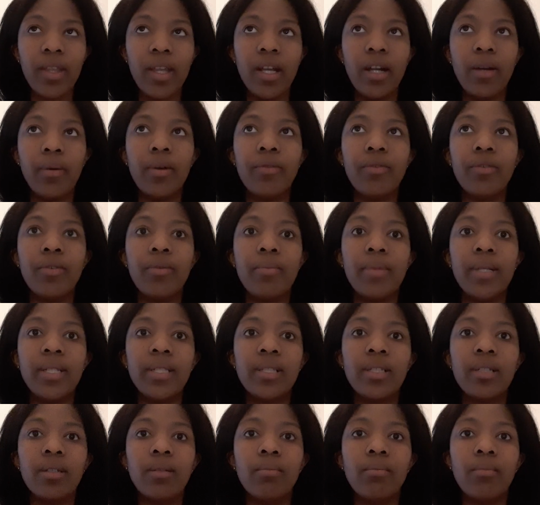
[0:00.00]
However, a
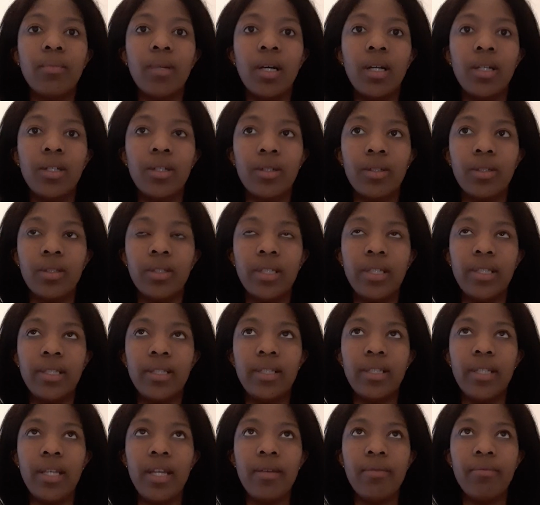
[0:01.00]
mental model
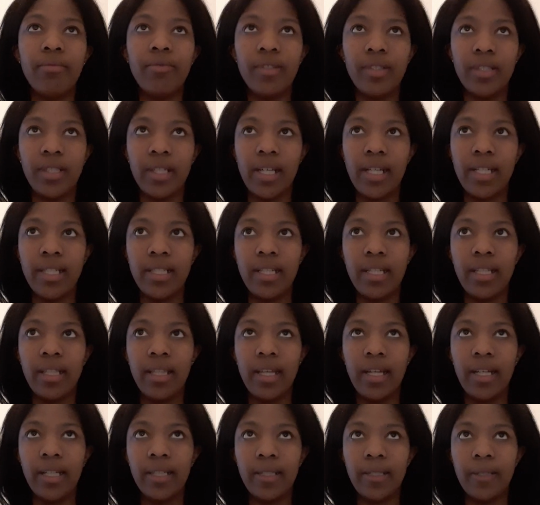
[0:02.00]
is emphasizing
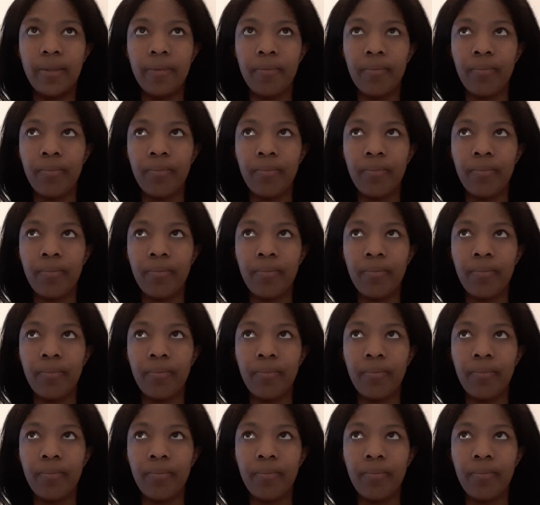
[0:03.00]
that